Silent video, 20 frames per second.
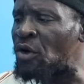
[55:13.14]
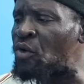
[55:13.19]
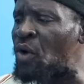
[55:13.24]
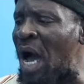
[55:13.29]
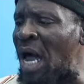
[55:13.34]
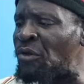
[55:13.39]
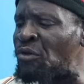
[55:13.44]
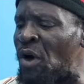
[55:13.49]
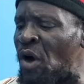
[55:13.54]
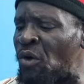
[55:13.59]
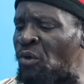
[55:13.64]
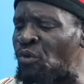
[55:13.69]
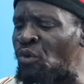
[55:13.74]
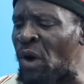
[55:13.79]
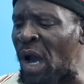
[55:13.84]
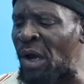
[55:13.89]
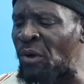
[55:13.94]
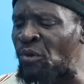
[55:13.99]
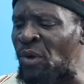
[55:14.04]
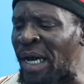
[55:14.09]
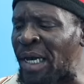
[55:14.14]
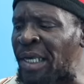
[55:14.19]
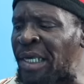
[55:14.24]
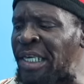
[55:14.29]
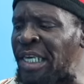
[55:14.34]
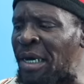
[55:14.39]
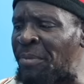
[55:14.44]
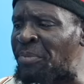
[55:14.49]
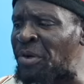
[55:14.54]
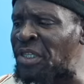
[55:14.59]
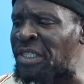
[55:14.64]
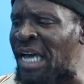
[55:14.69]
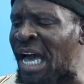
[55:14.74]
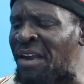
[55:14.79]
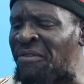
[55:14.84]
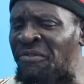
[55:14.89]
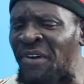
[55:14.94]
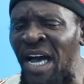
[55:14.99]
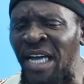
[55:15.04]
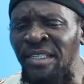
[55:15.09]
The one where, where, where
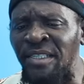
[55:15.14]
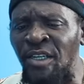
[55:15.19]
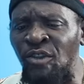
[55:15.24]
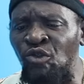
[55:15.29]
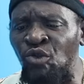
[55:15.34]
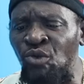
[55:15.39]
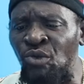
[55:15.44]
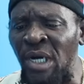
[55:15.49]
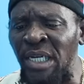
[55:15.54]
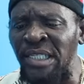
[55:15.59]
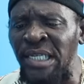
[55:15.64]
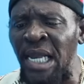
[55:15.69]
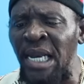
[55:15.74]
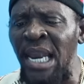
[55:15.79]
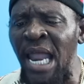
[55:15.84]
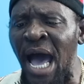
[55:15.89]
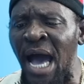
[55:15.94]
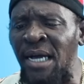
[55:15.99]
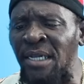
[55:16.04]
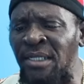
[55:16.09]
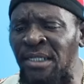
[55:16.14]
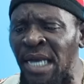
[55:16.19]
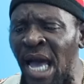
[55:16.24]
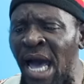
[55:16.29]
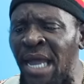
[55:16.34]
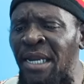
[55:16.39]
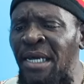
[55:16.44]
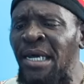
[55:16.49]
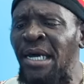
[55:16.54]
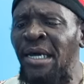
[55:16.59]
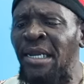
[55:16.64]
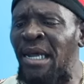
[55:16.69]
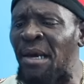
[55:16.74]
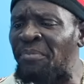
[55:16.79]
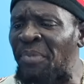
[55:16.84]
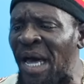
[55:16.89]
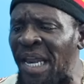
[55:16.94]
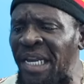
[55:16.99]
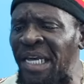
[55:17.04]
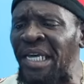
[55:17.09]
Capleton vice the tune as a Long John, the
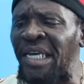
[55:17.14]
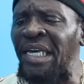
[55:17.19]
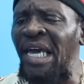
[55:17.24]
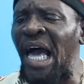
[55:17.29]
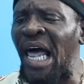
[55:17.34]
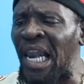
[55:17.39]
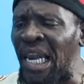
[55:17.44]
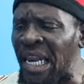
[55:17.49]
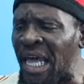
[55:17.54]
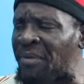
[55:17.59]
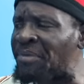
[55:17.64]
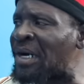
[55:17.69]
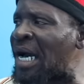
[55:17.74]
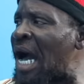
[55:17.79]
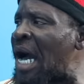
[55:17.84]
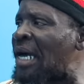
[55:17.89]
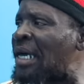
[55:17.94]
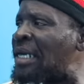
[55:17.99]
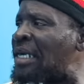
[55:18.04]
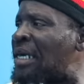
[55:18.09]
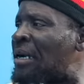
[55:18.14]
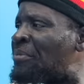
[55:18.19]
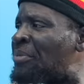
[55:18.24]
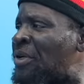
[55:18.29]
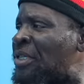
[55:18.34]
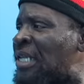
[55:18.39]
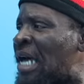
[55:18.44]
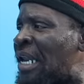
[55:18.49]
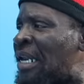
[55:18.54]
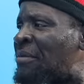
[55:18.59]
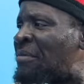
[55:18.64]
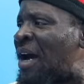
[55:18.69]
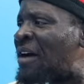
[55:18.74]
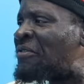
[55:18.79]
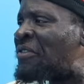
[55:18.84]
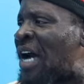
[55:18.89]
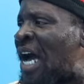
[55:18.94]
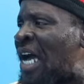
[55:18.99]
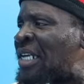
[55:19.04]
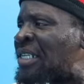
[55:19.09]
Panigial, the car Capleton in my
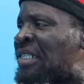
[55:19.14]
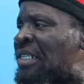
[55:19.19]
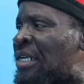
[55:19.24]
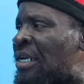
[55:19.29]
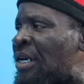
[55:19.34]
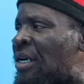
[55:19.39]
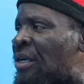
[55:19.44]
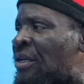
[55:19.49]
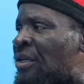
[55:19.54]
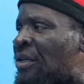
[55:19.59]
vice. You know.